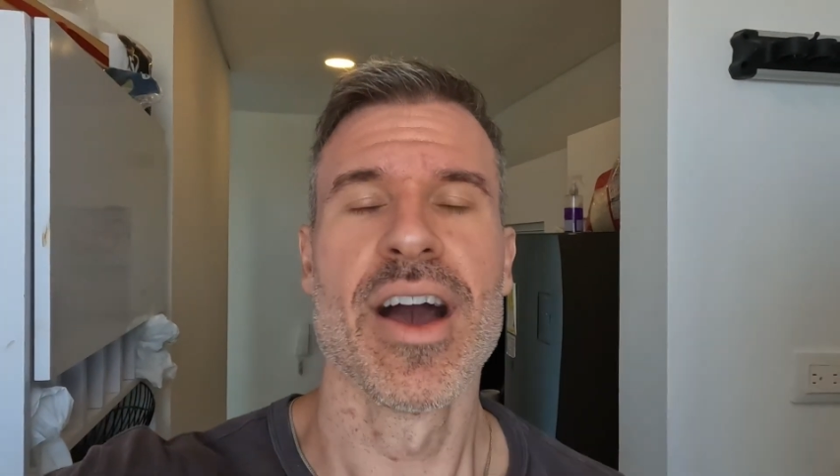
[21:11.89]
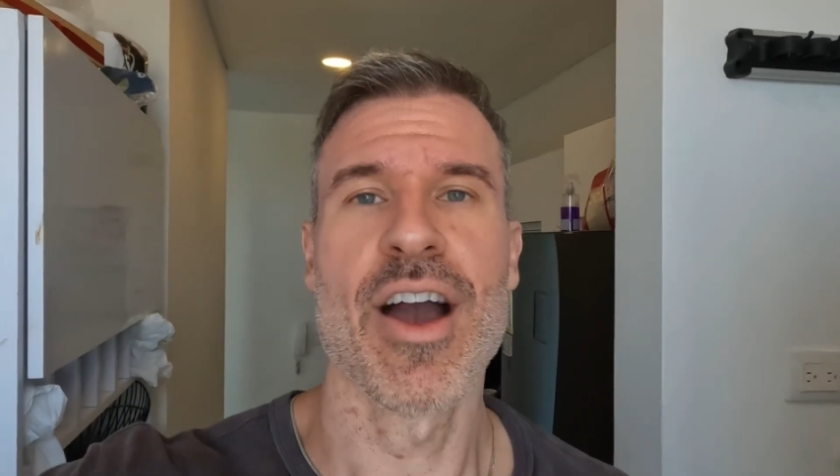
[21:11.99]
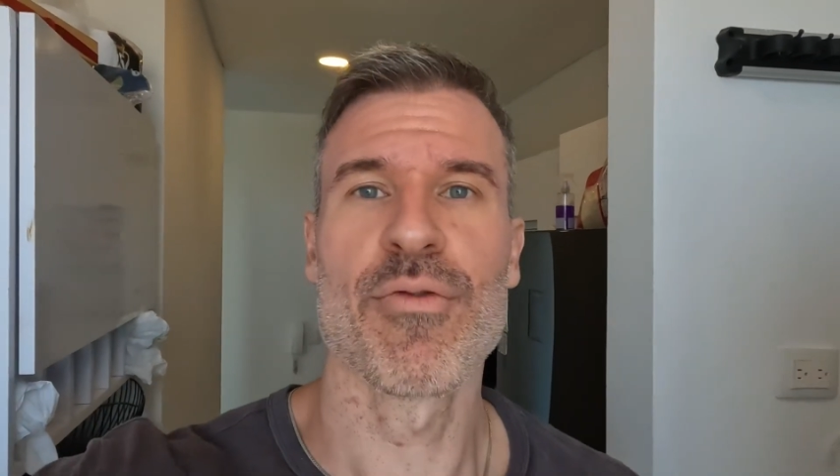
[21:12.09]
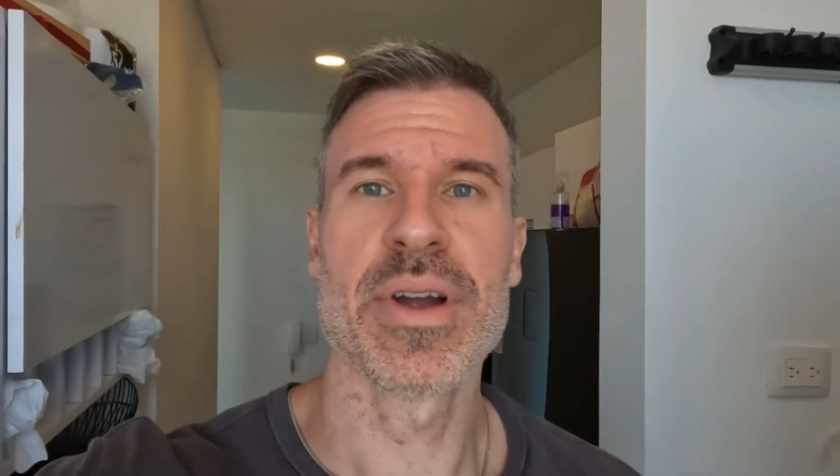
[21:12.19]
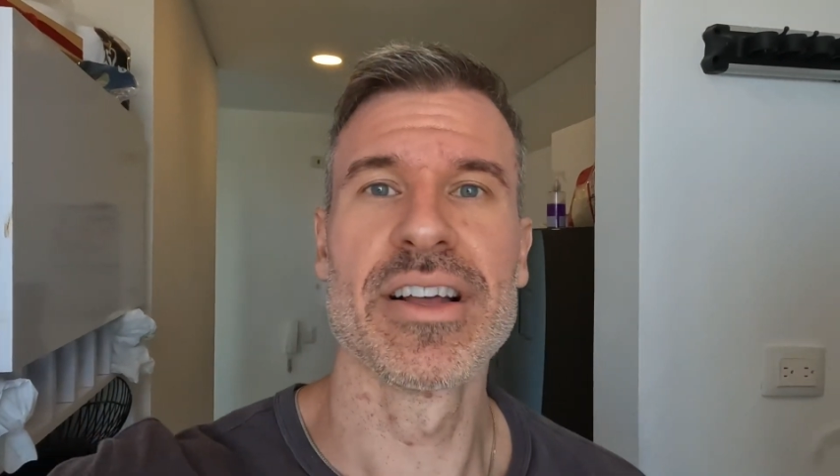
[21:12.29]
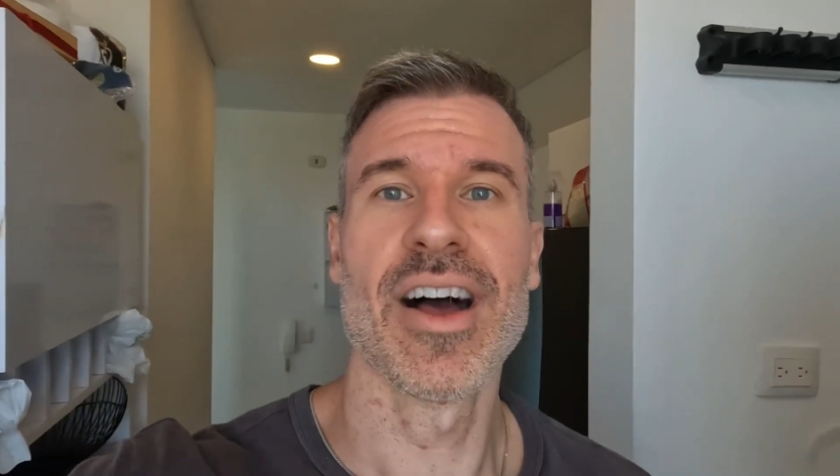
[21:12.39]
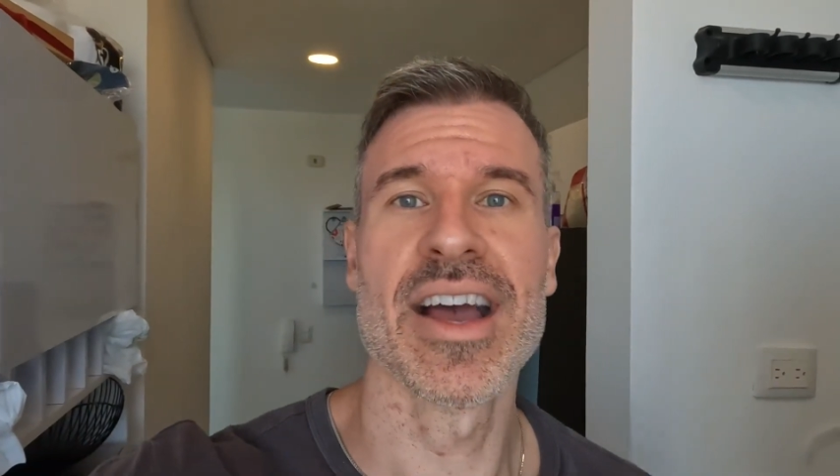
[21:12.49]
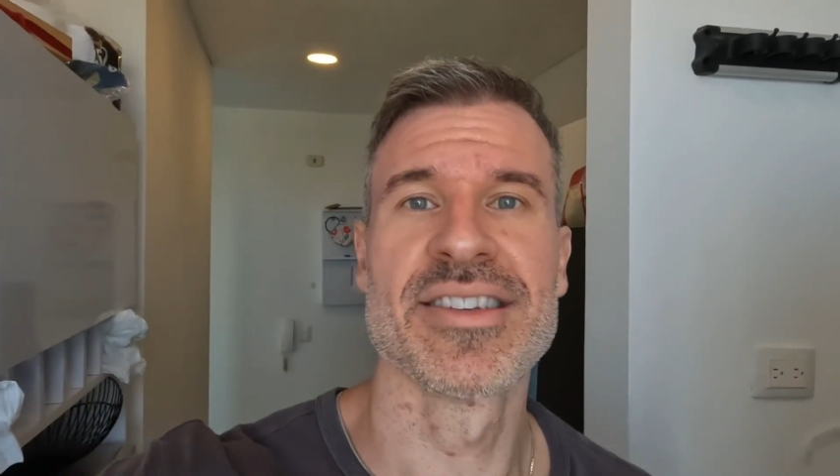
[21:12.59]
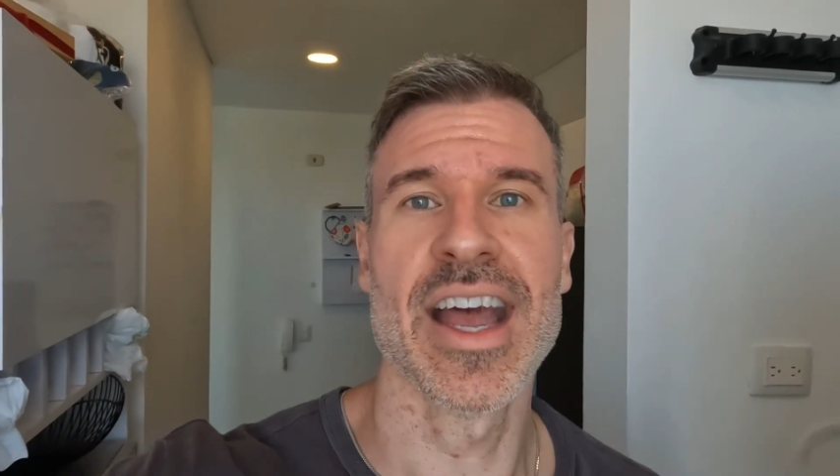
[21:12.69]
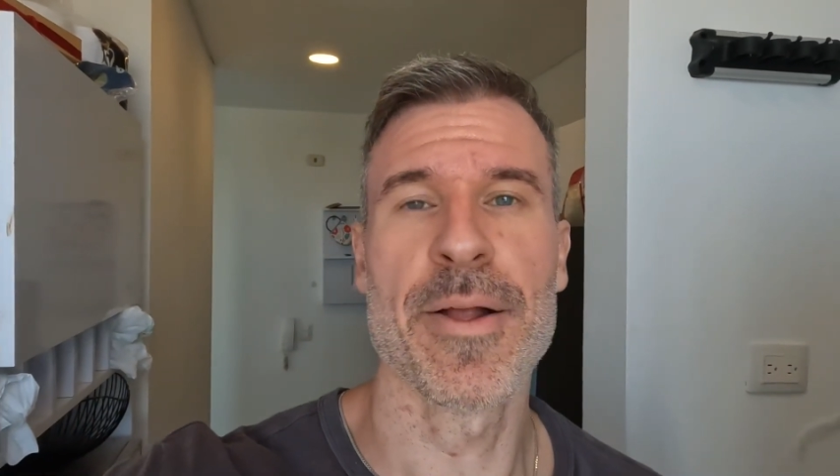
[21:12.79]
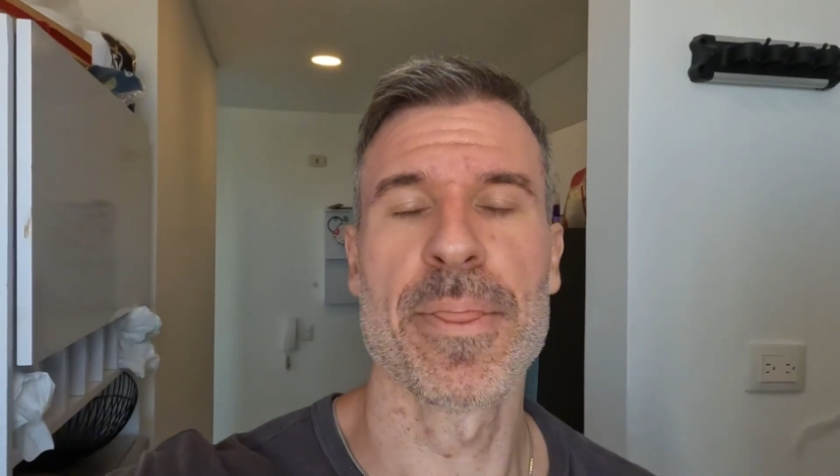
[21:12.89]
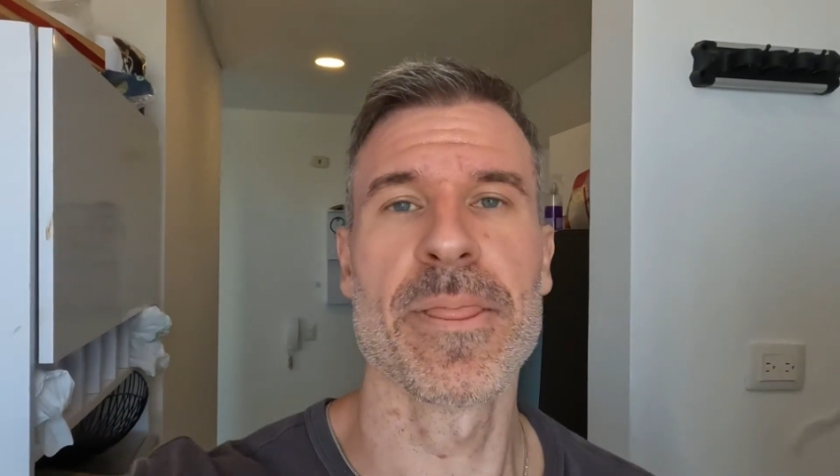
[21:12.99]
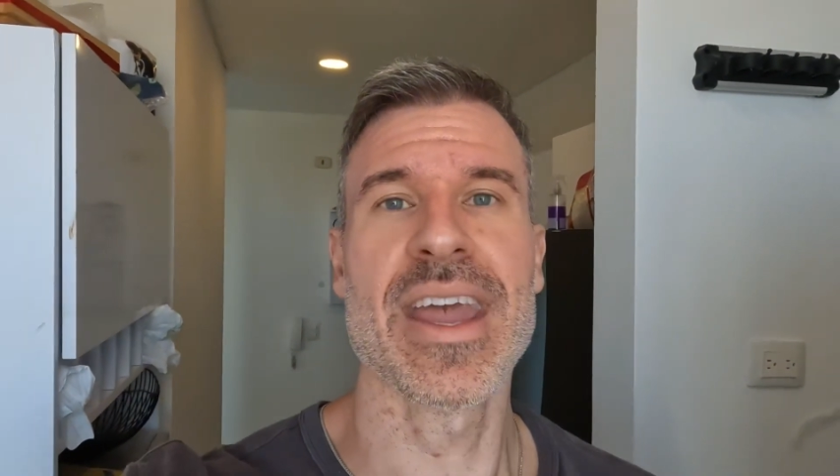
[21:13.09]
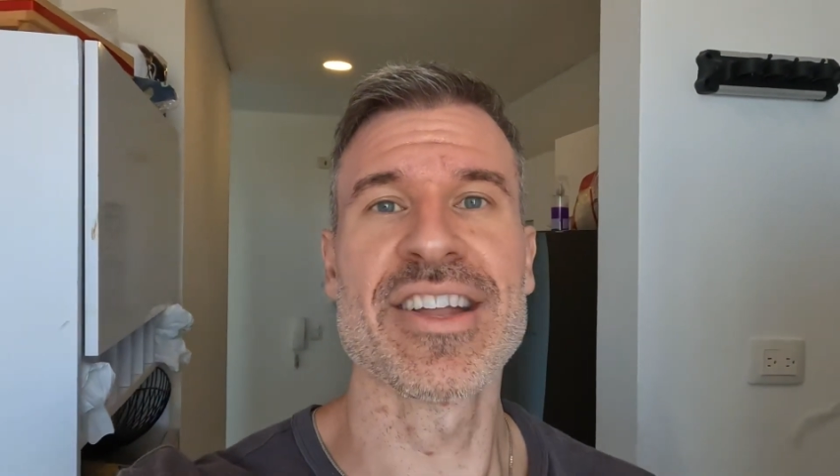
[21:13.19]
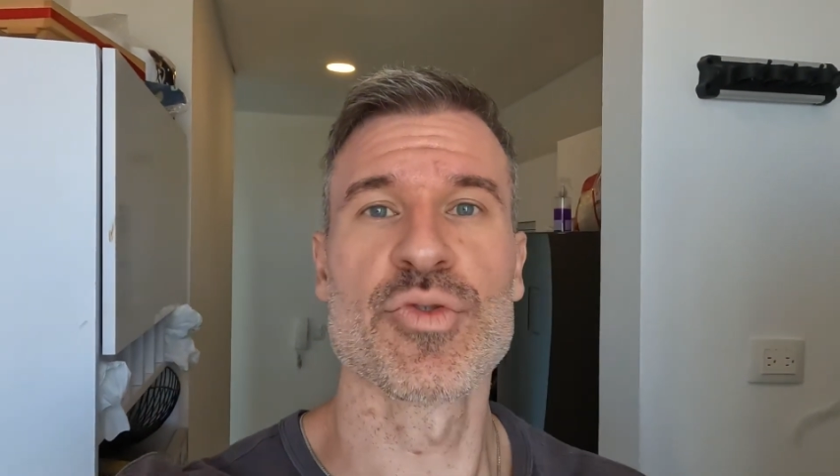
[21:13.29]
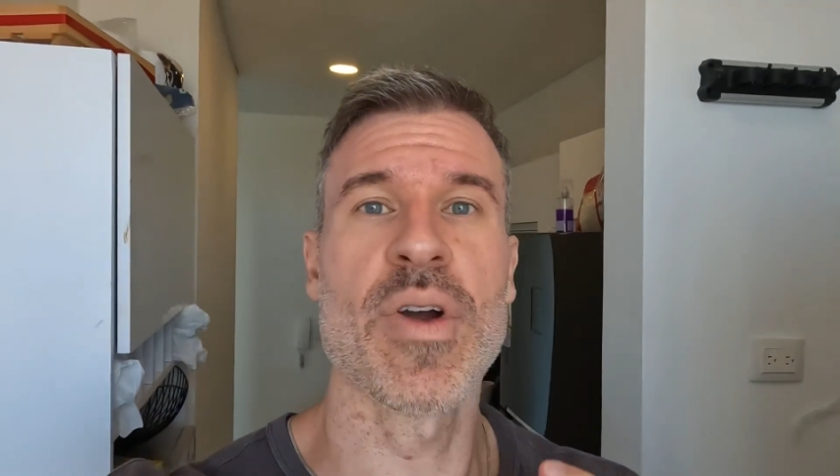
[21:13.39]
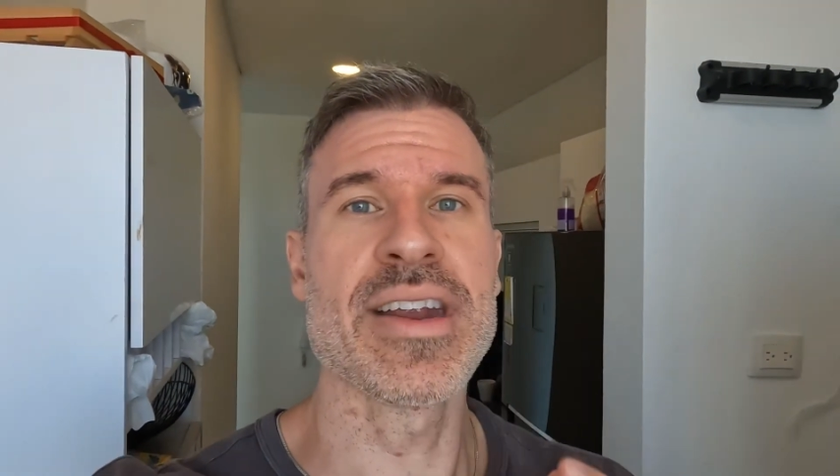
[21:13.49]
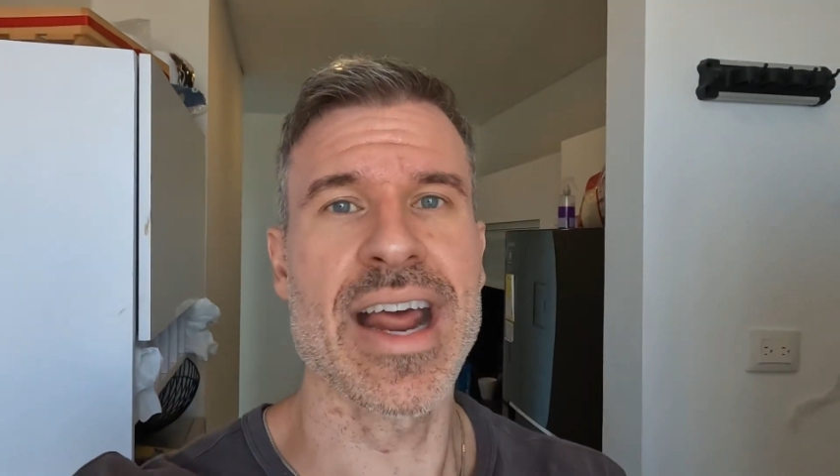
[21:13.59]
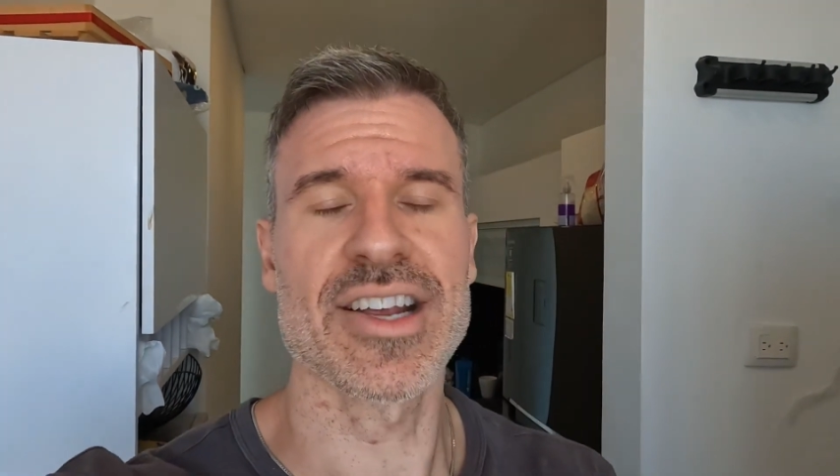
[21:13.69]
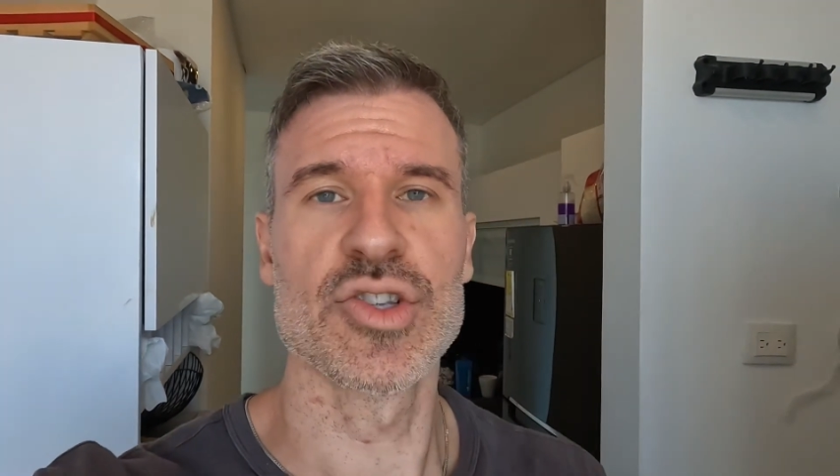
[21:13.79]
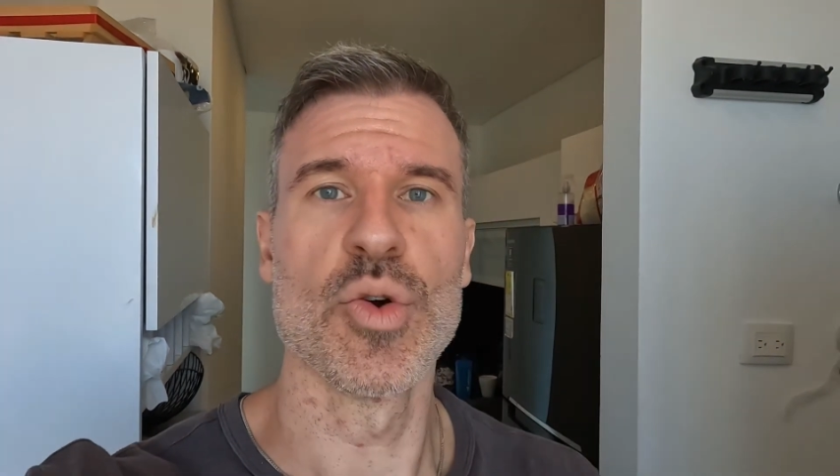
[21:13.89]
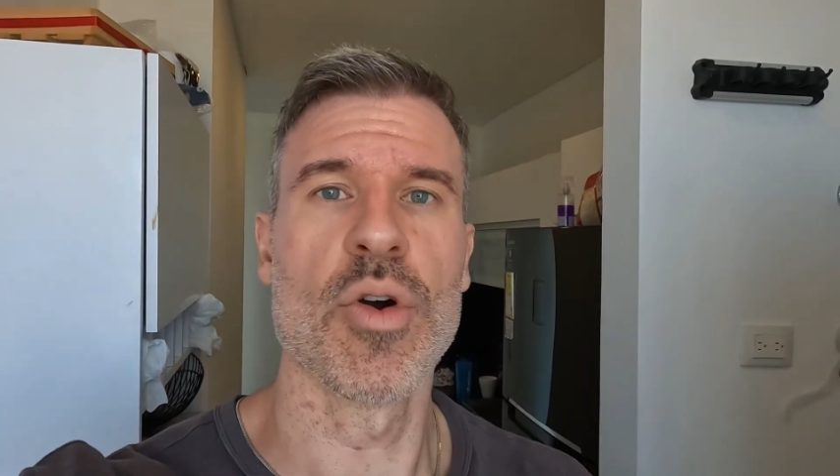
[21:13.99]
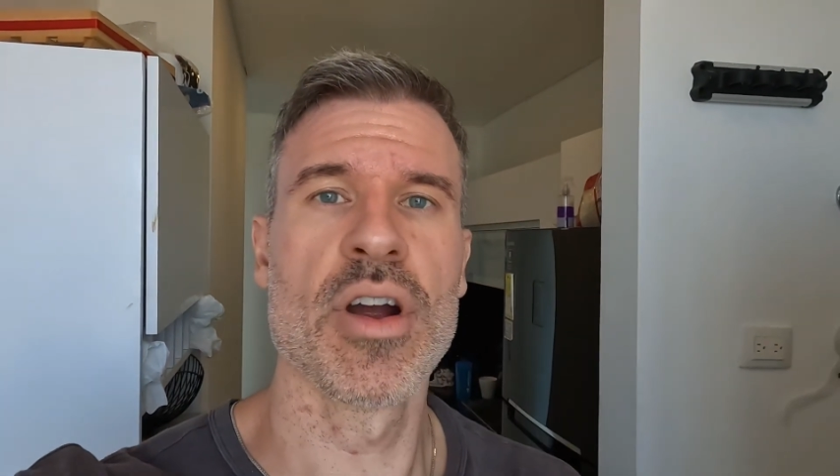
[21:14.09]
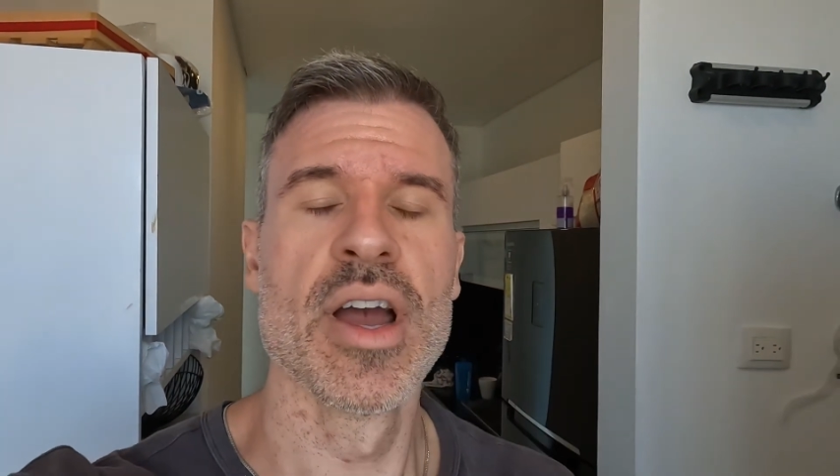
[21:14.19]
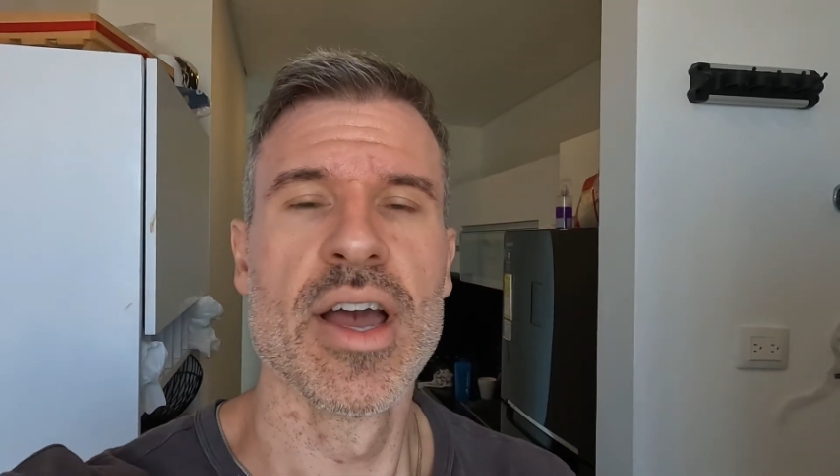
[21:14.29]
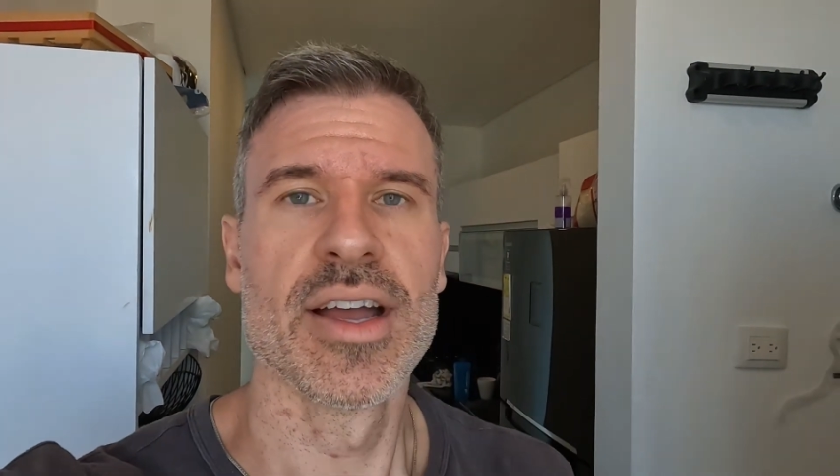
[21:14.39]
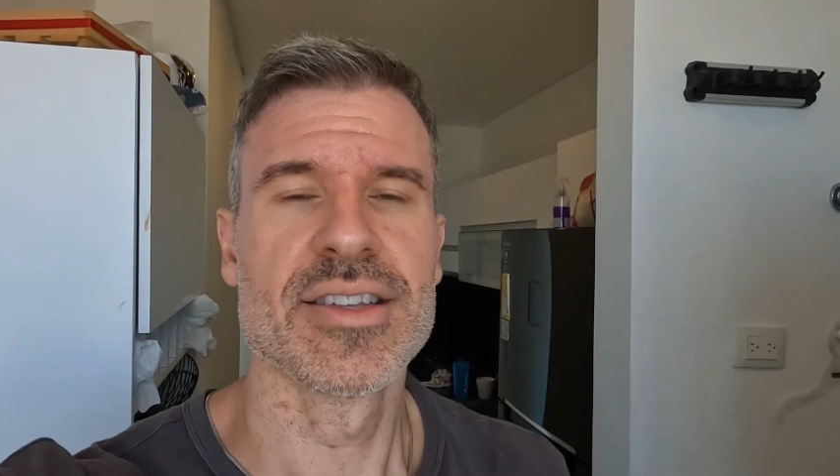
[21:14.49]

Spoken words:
I realized that it's right next door